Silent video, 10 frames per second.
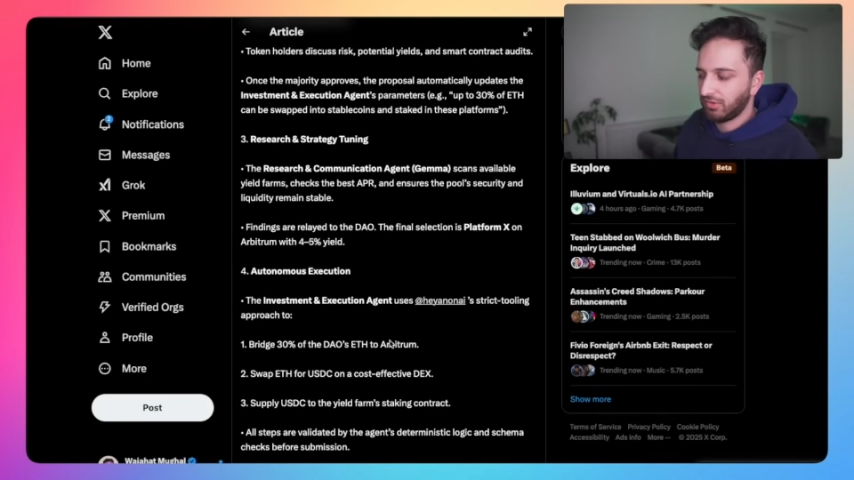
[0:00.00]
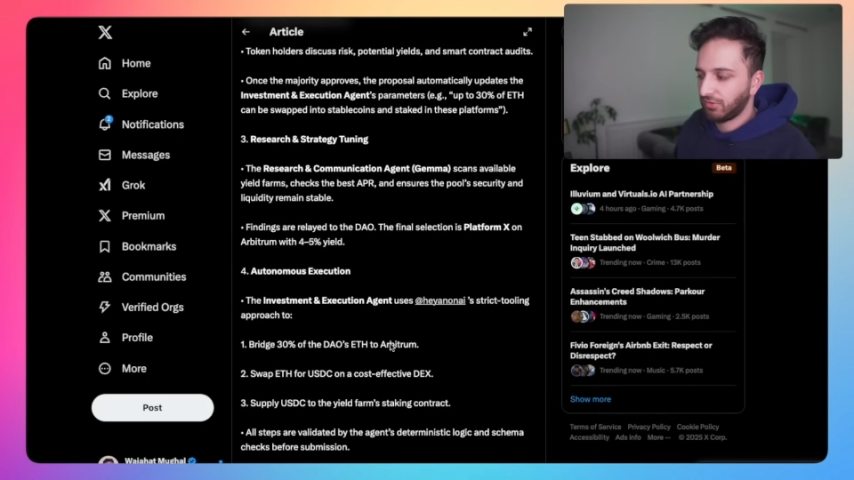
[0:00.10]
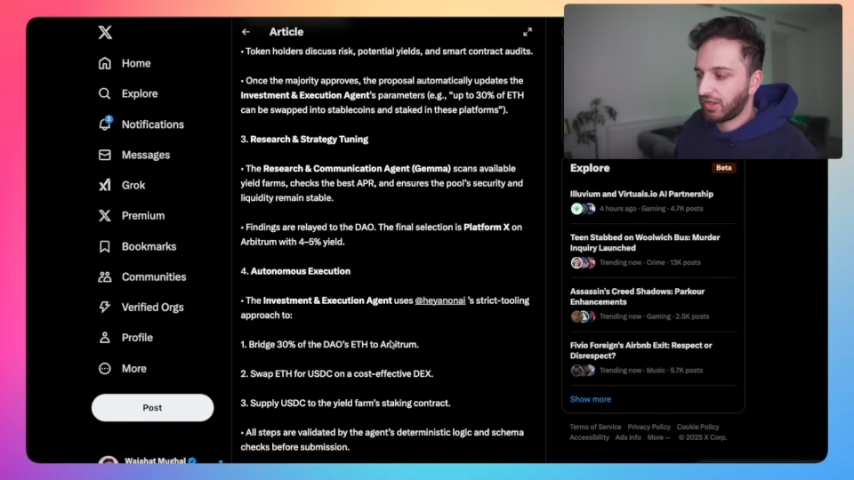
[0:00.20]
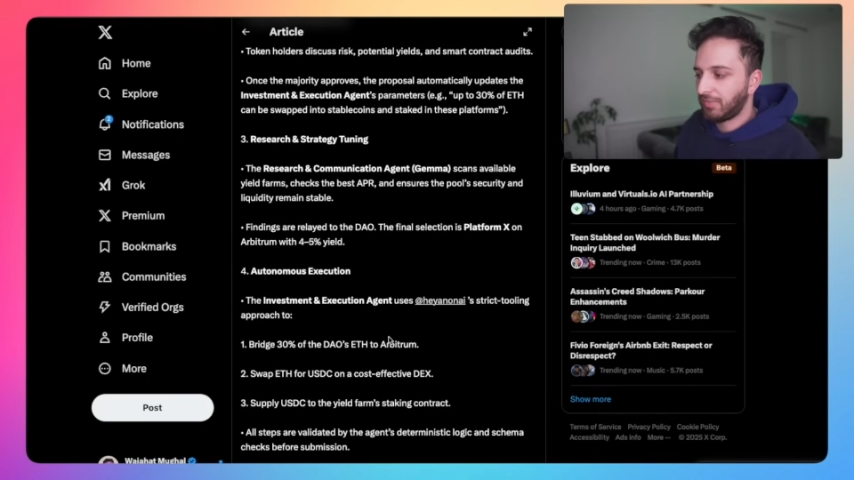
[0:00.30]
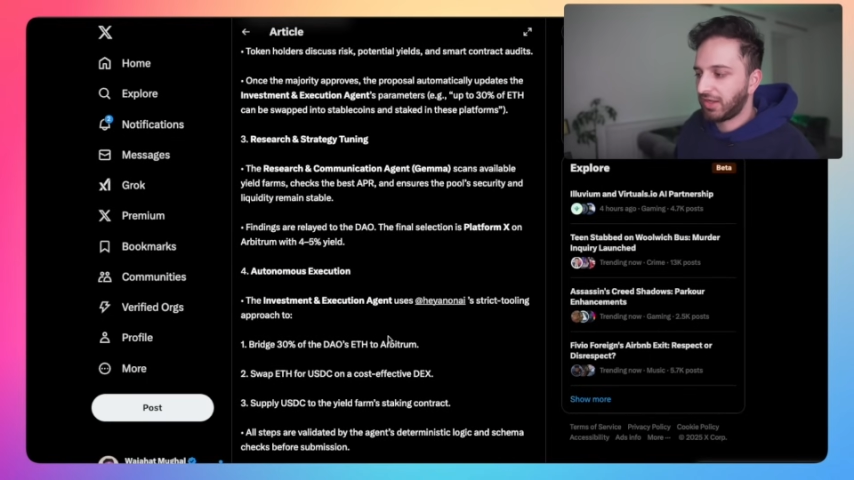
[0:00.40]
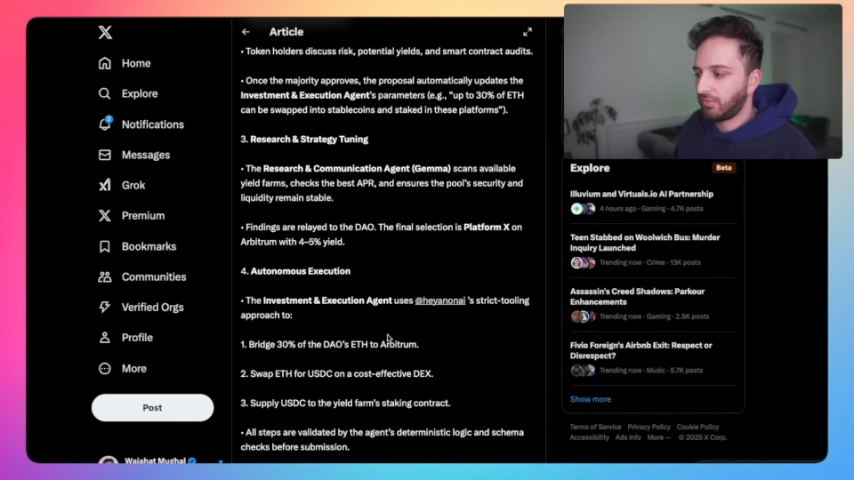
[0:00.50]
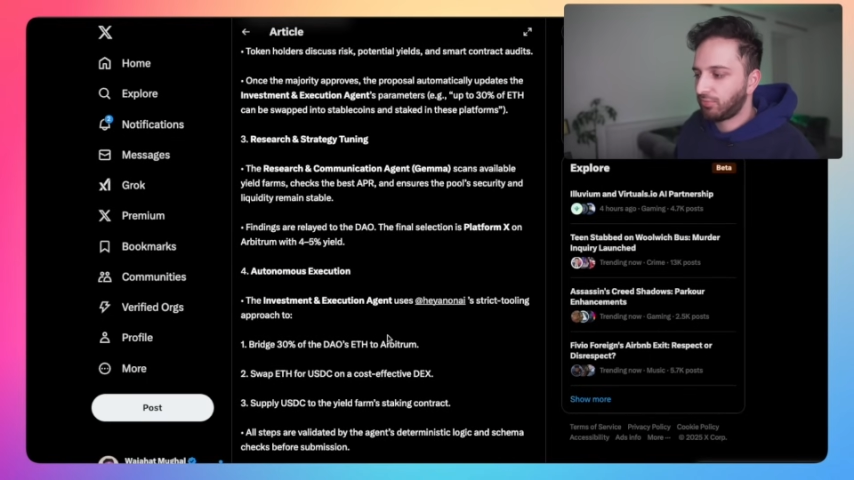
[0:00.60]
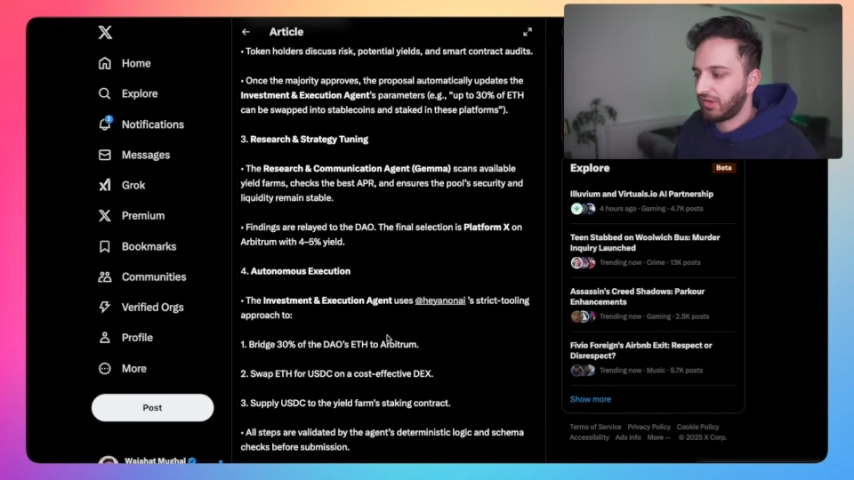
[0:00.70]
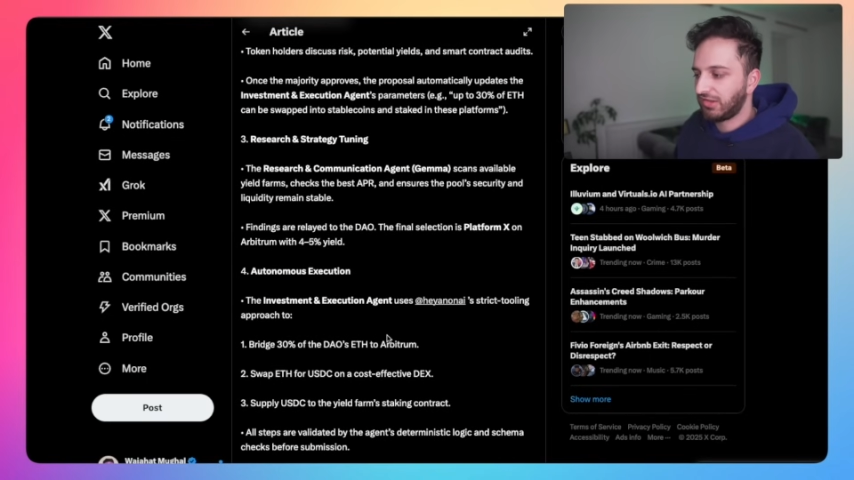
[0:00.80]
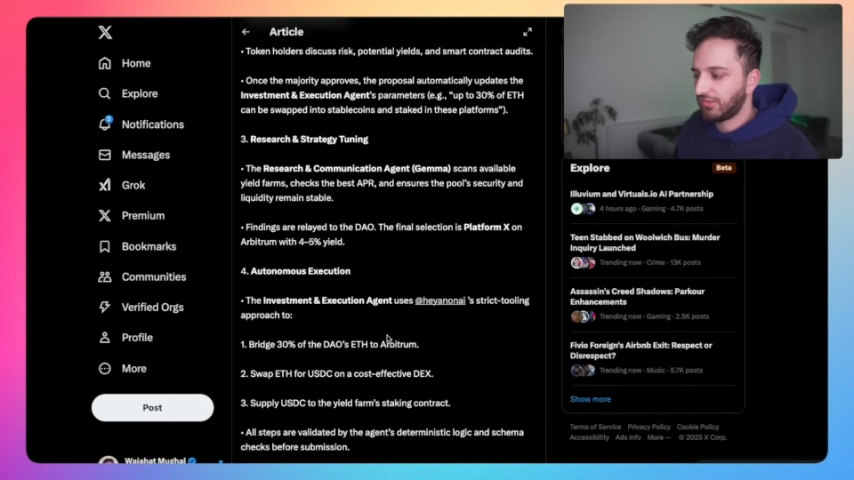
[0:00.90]
or coming out
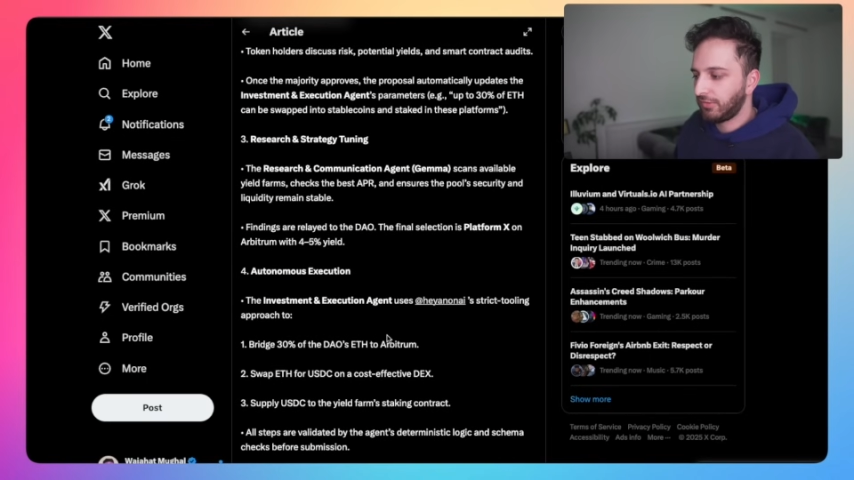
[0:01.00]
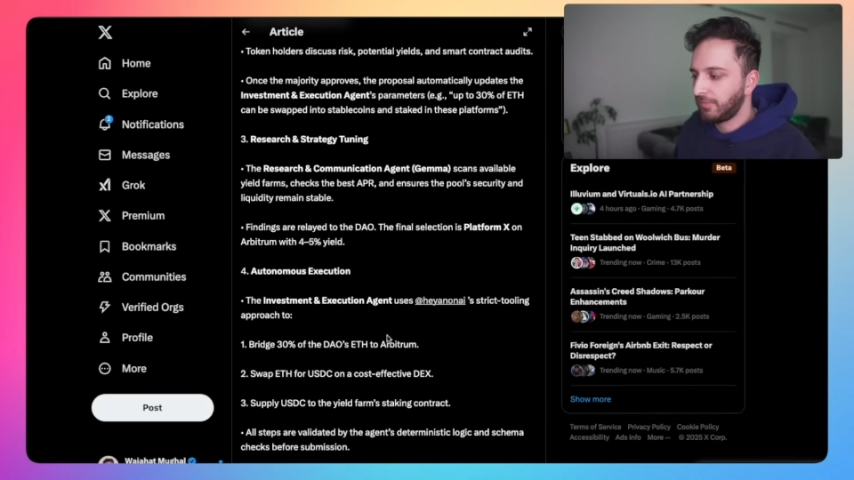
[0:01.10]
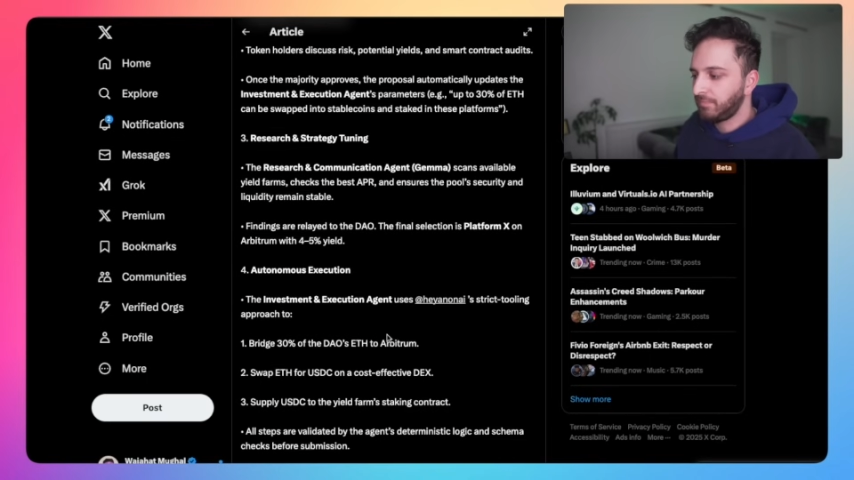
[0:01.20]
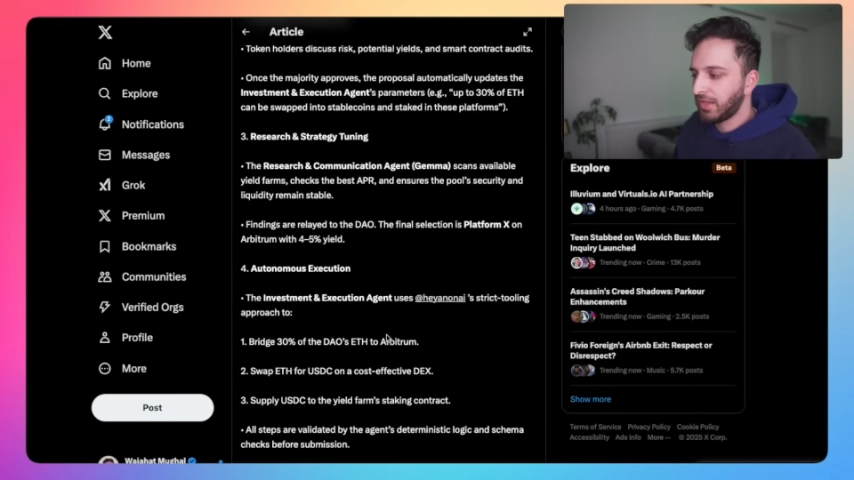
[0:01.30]
pretty soon.